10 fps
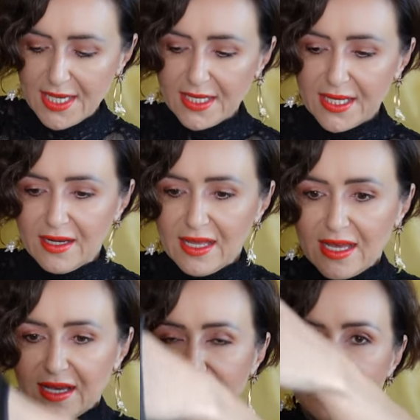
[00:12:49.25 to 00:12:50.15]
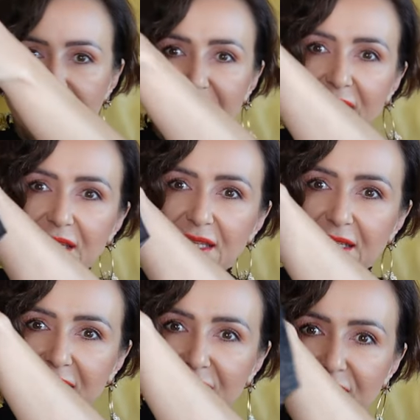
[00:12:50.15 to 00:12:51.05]
And I love
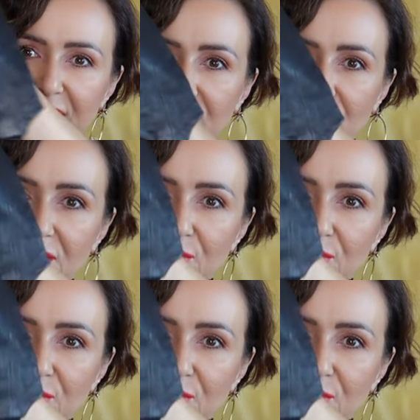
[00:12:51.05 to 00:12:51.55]
that they finish at the